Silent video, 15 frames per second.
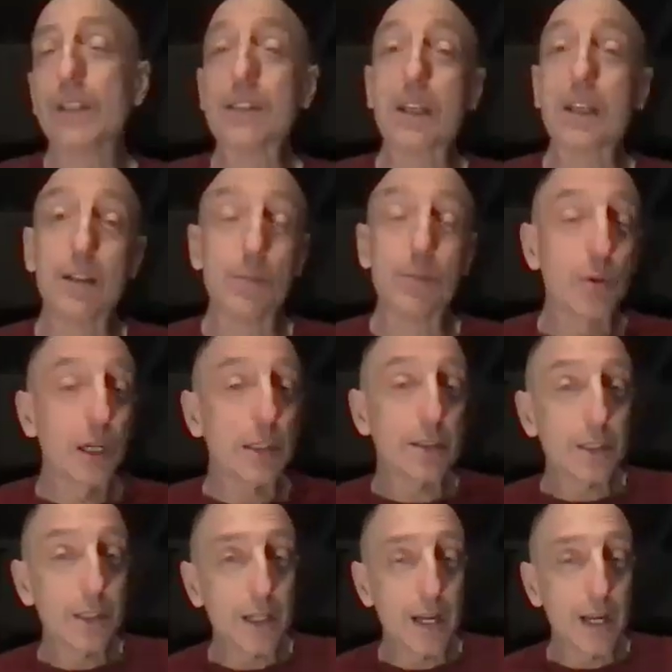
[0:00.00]
investigated the
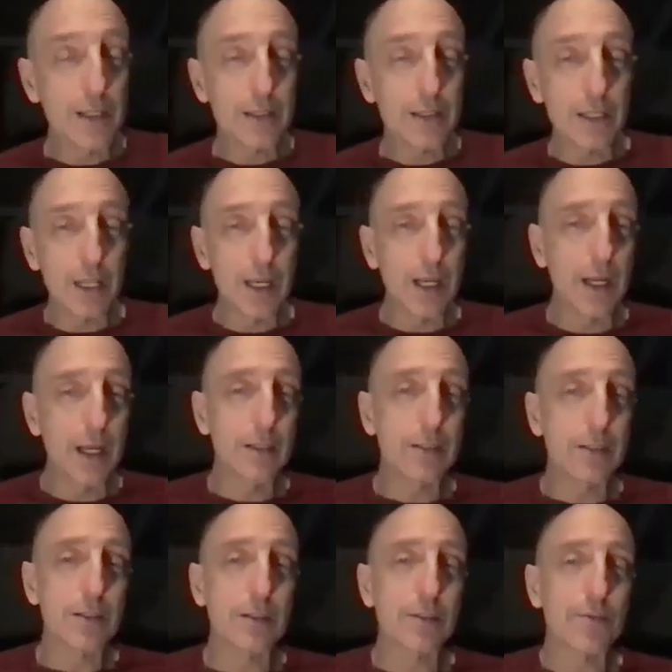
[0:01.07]
president of the United
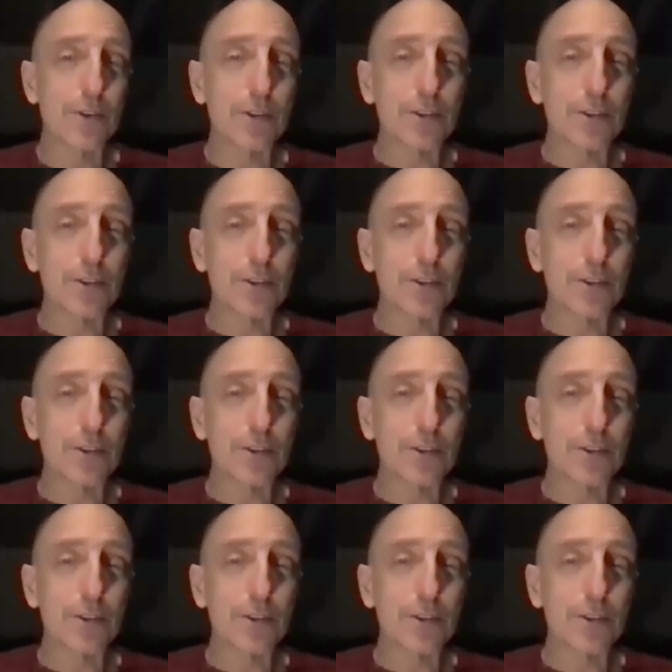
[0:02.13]
States, the